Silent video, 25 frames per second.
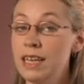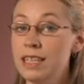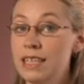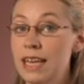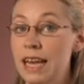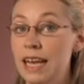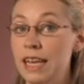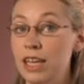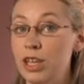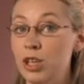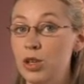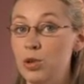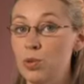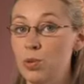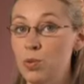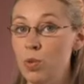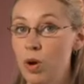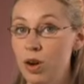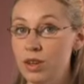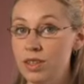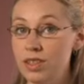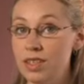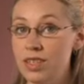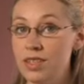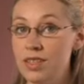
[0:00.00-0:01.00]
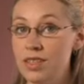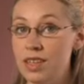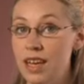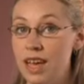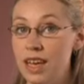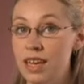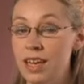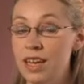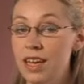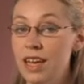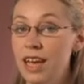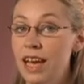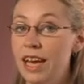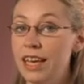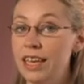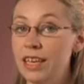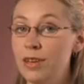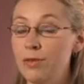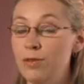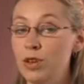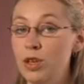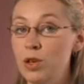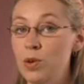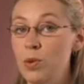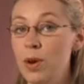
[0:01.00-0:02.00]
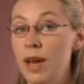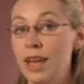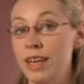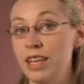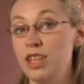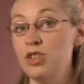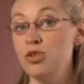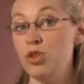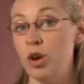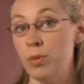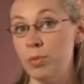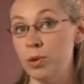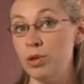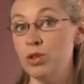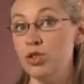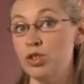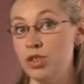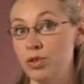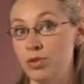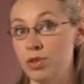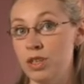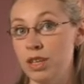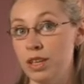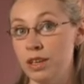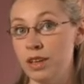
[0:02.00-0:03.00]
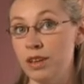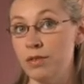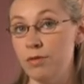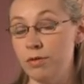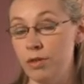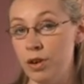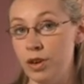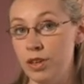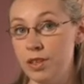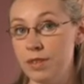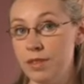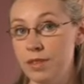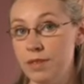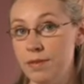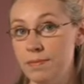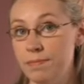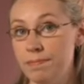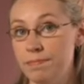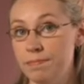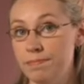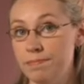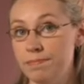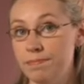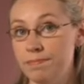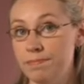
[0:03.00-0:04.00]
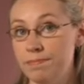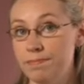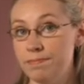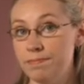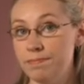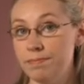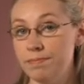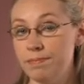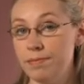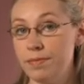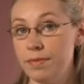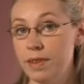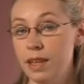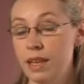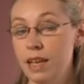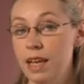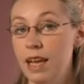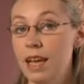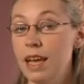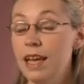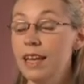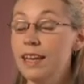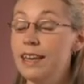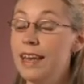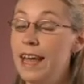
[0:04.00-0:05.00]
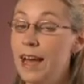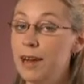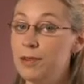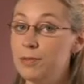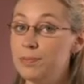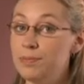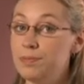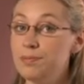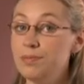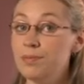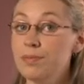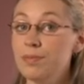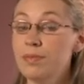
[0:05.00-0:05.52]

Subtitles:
telling you what to say and giving you any troubleshooting advice. Now,